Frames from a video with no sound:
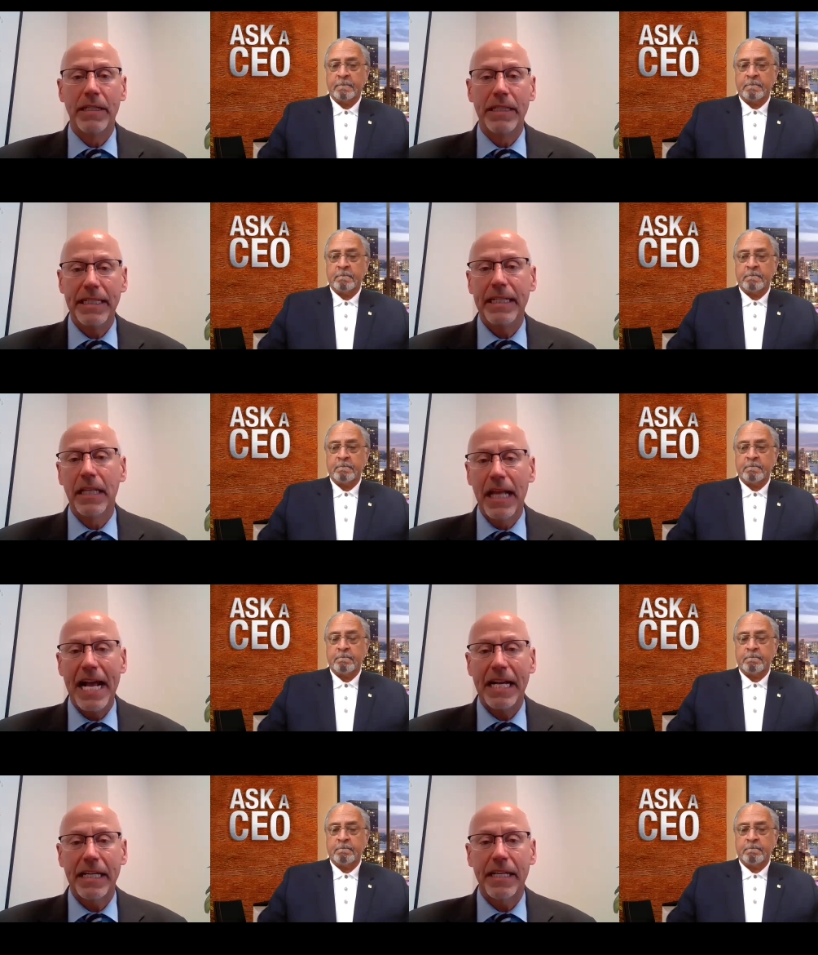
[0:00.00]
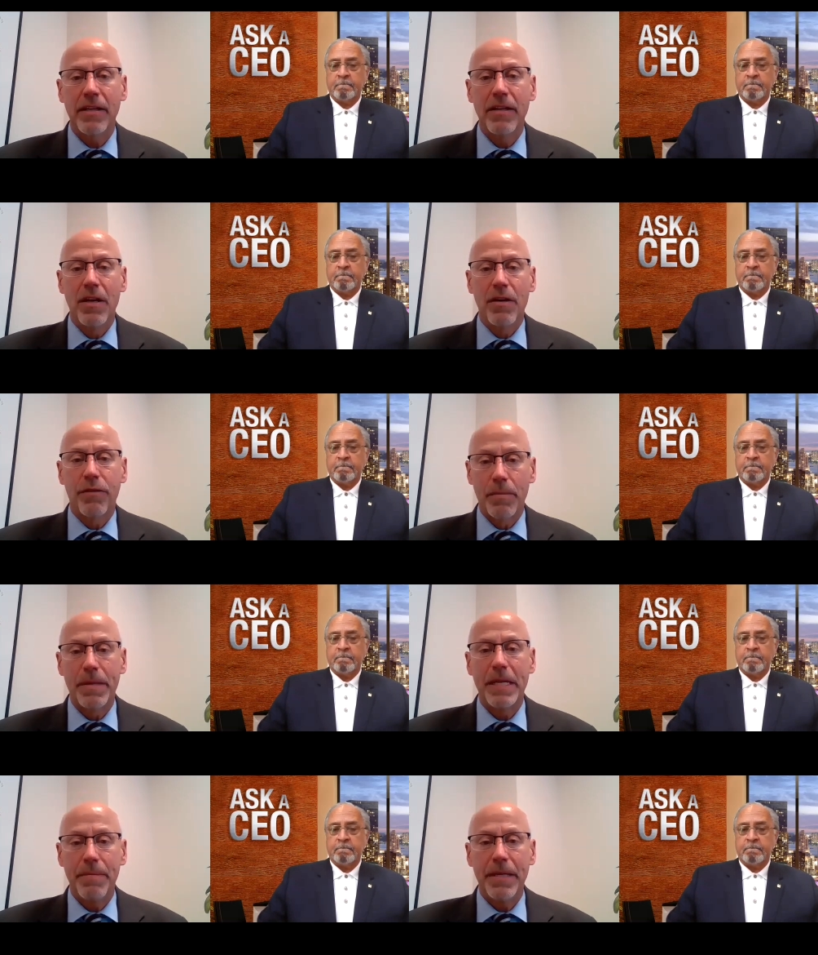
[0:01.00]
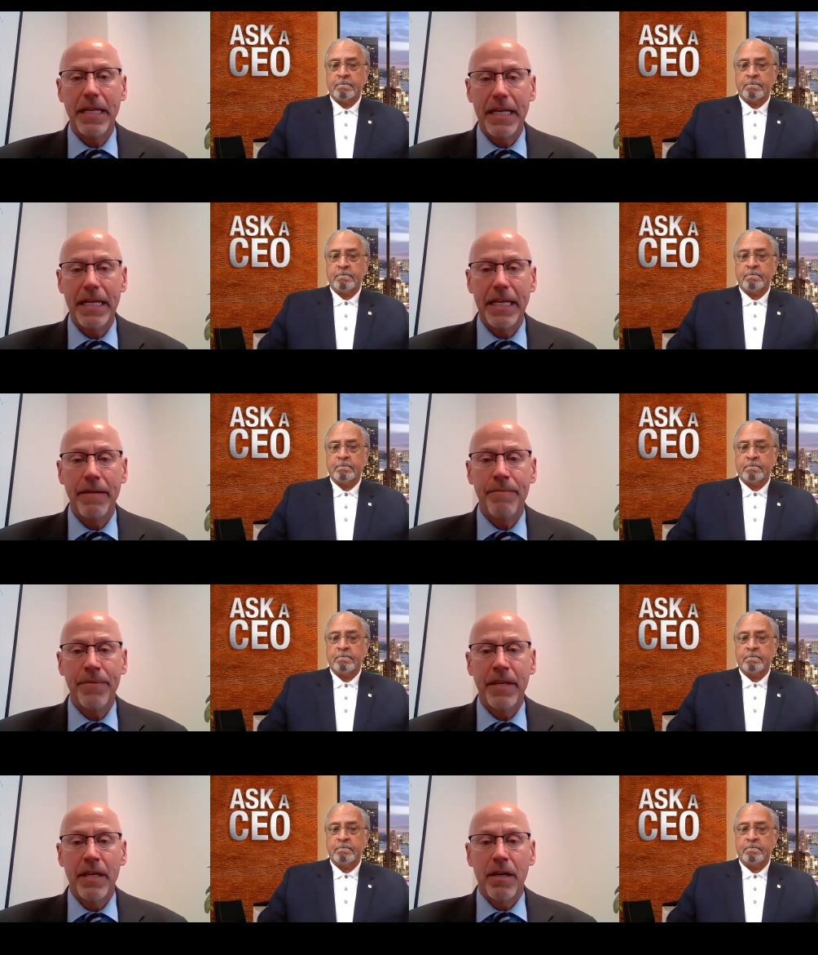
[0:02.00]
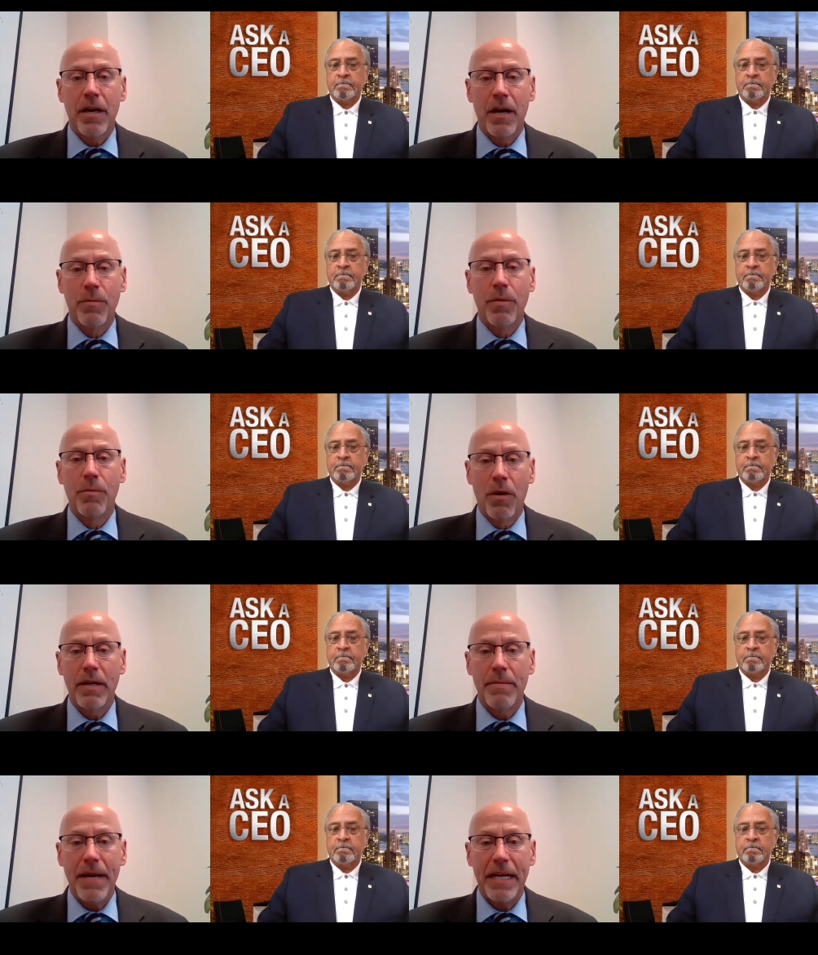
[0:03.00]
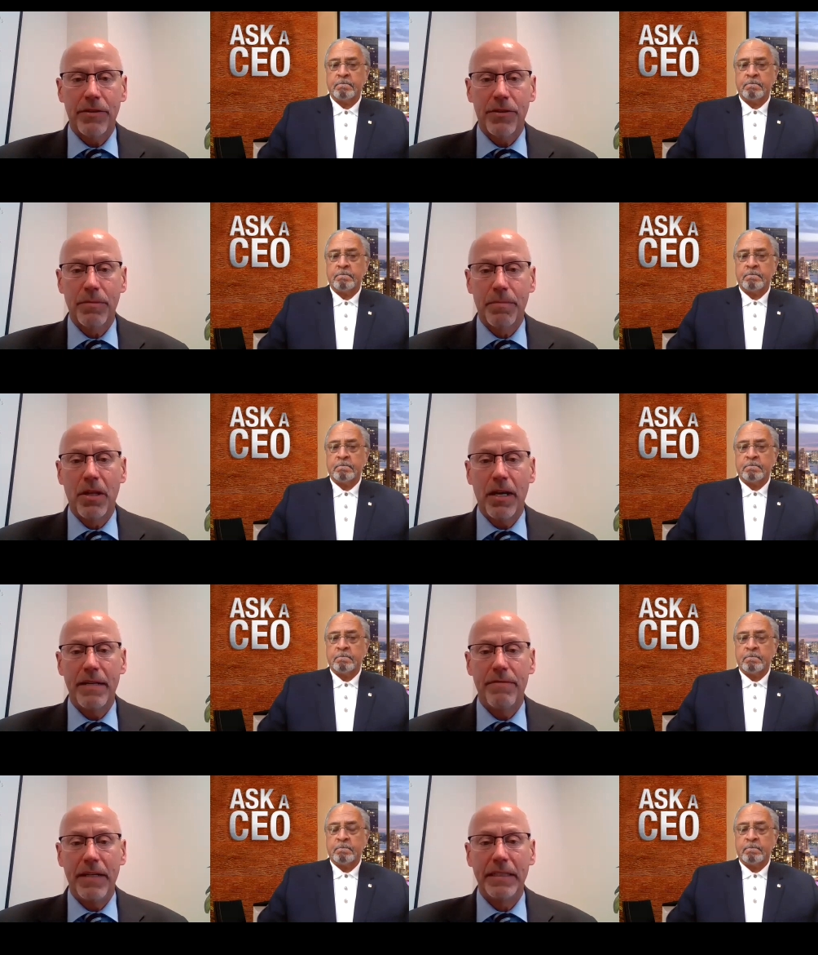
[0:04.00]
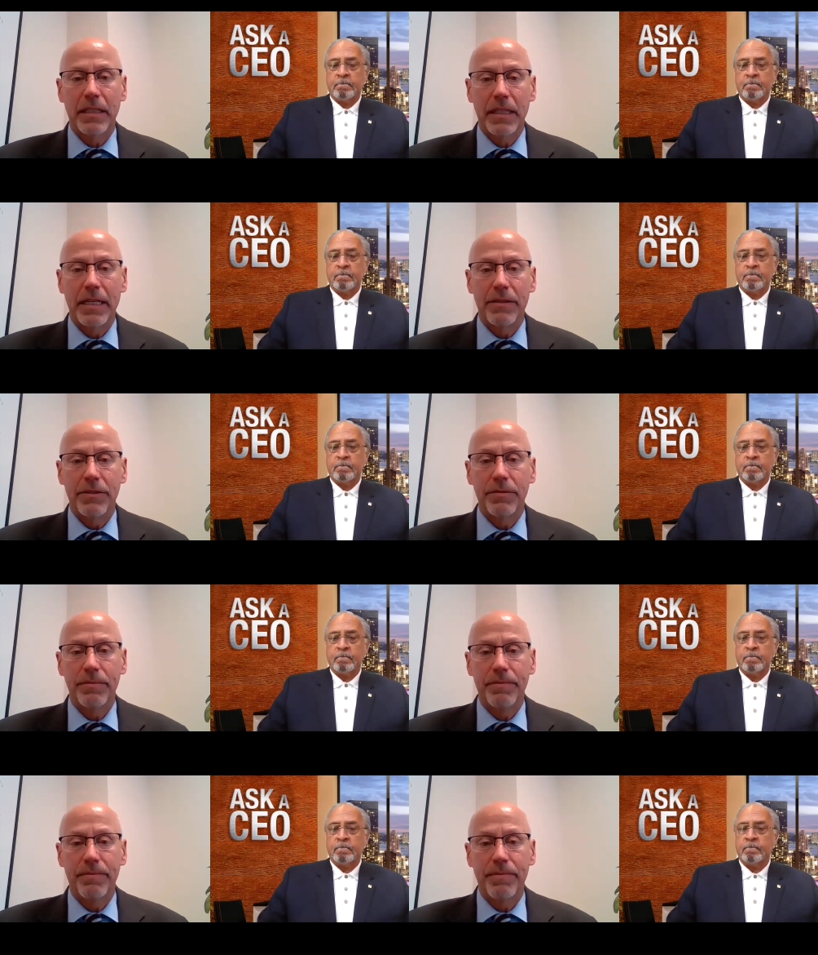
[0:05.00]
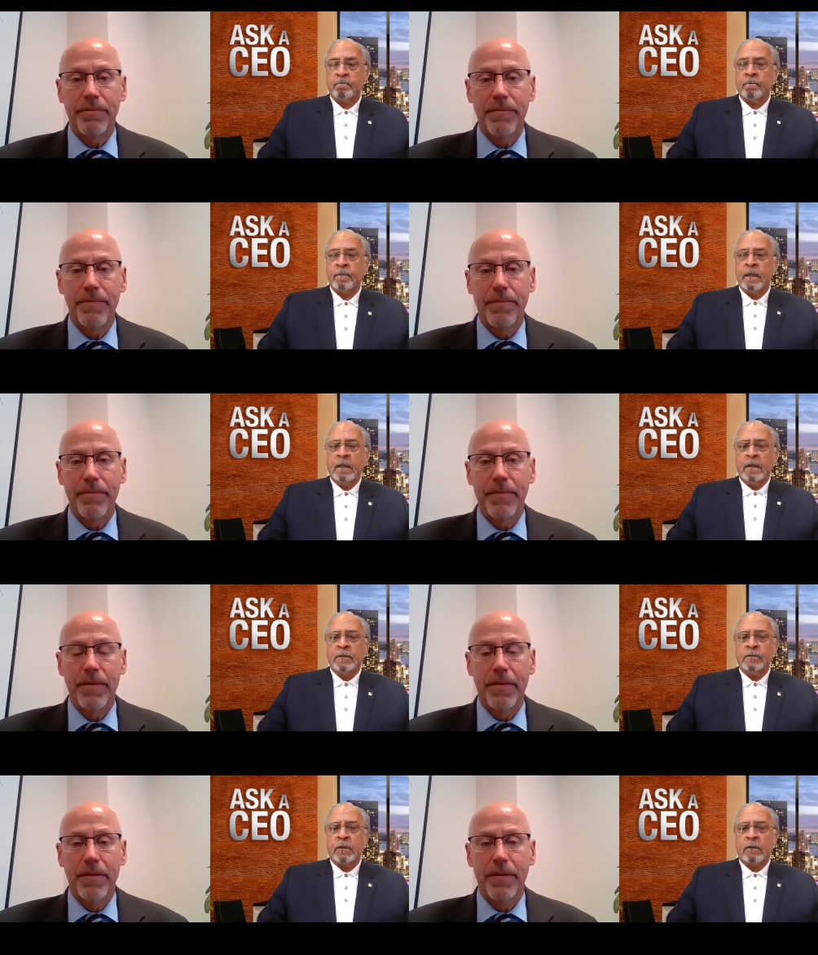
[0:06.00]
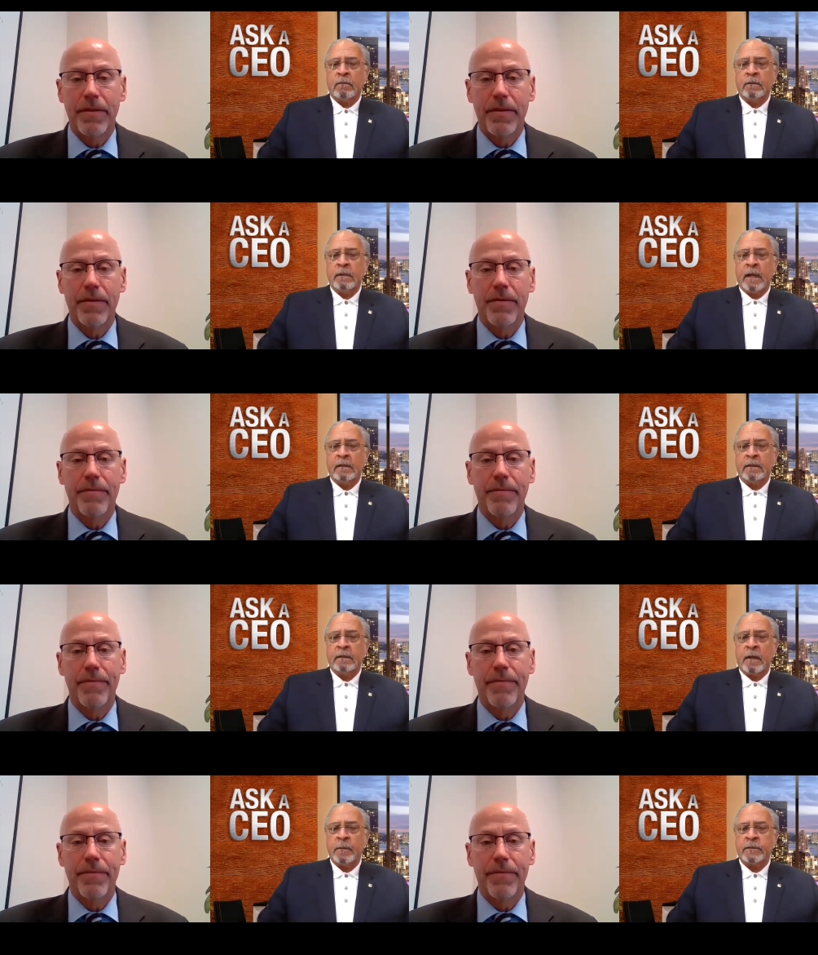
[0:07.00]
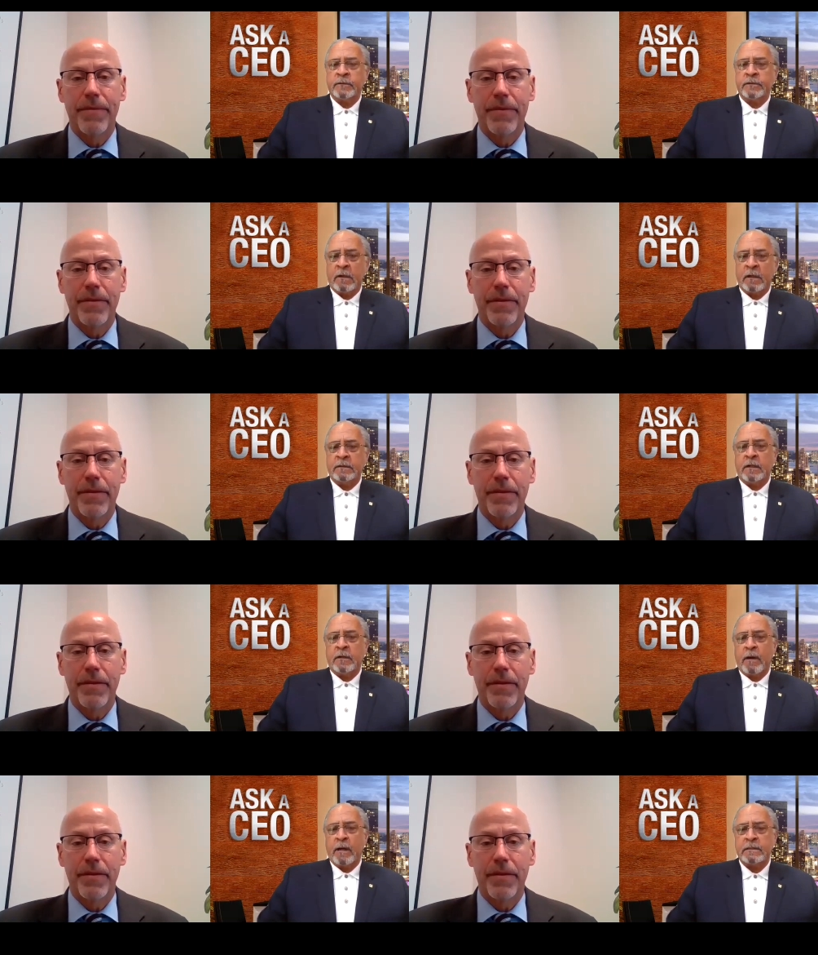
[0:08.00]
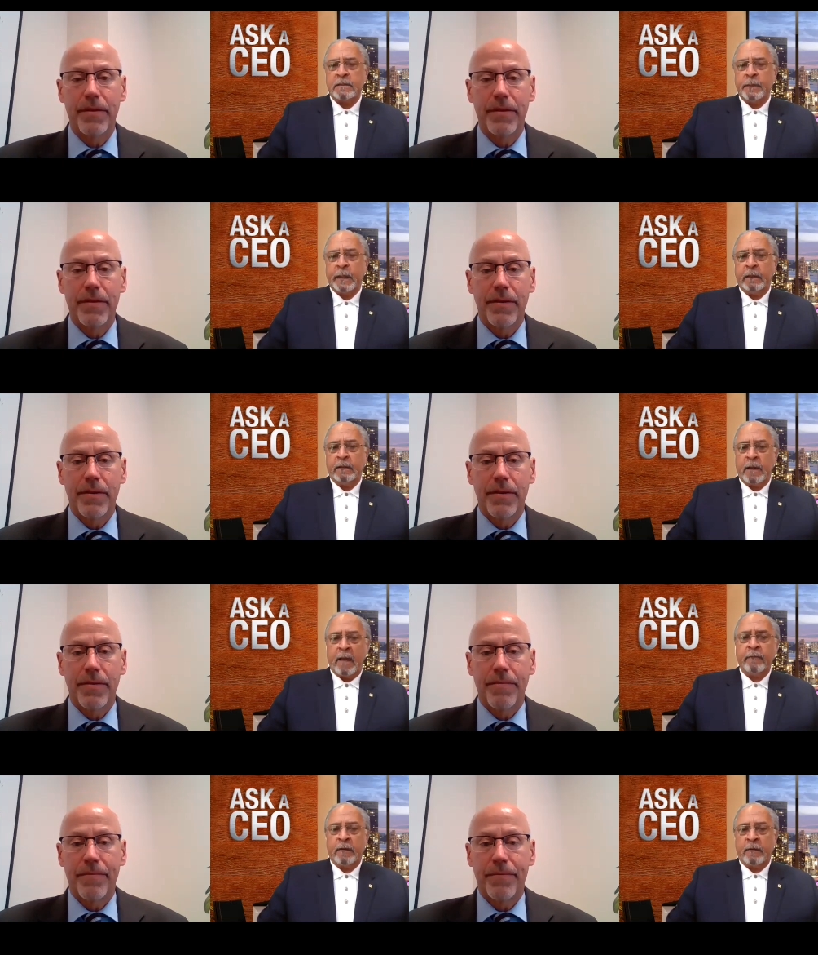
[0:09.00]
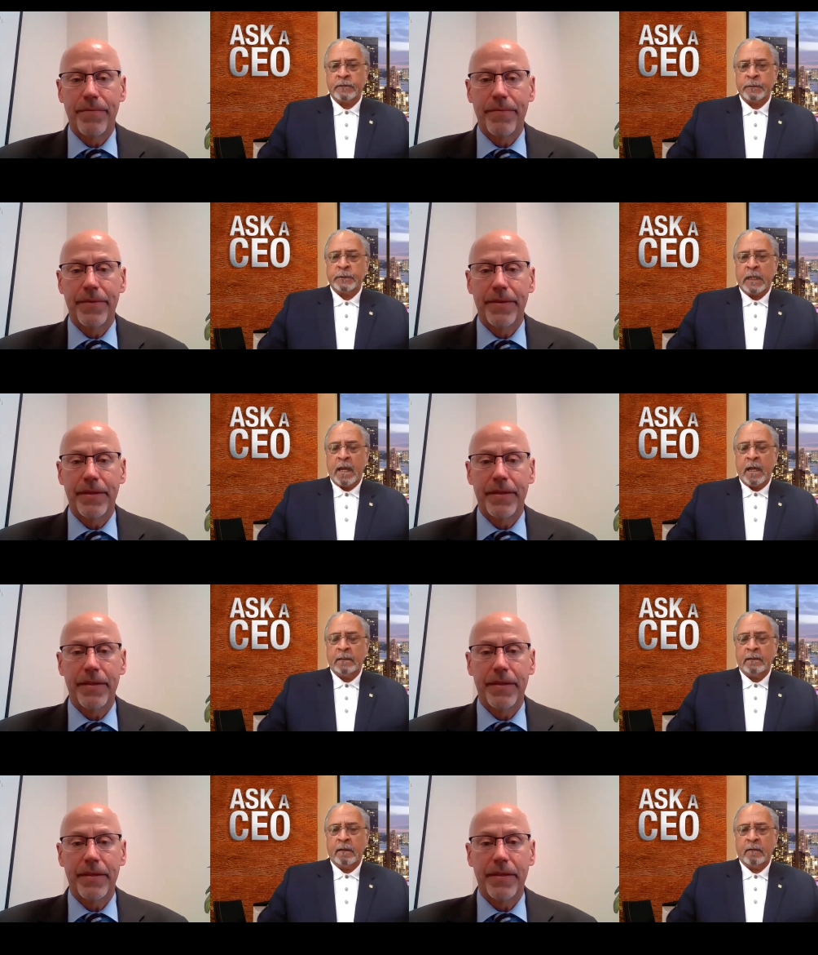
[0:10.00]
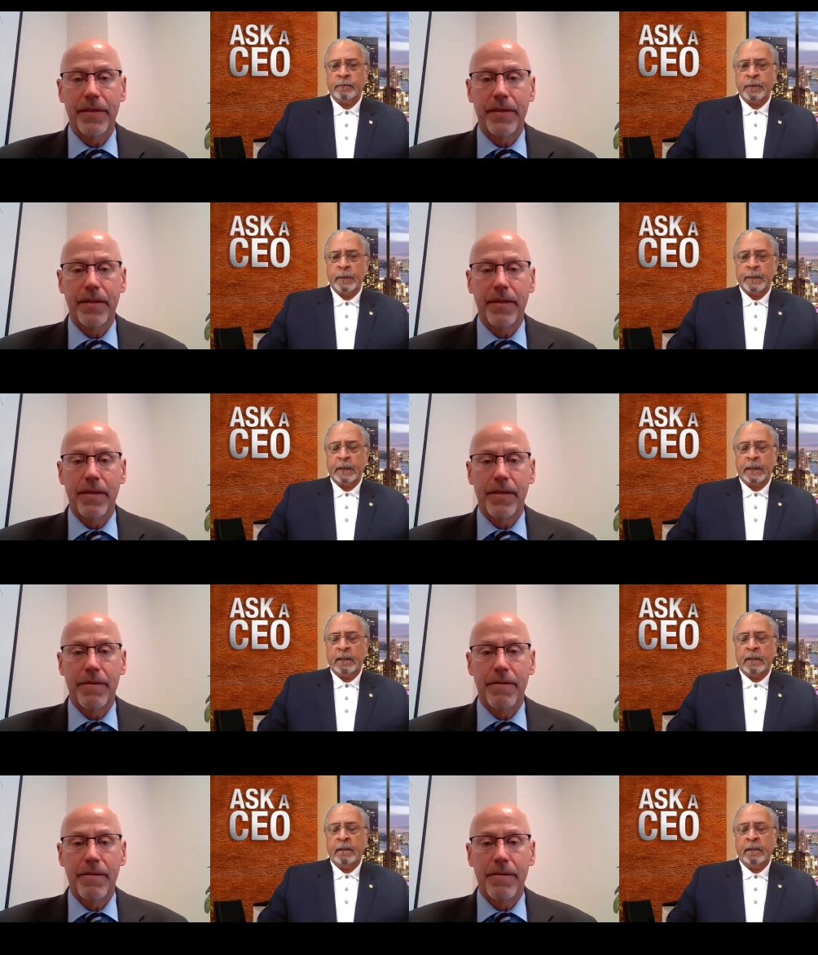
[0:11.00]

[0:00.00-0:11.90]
Speaker 1: indeed lacking for PPE uh, were worried about supply of ventilators.
Speaker 2: Mm. So now that the numbers have started to crest a bit, you have enough supply of PPE,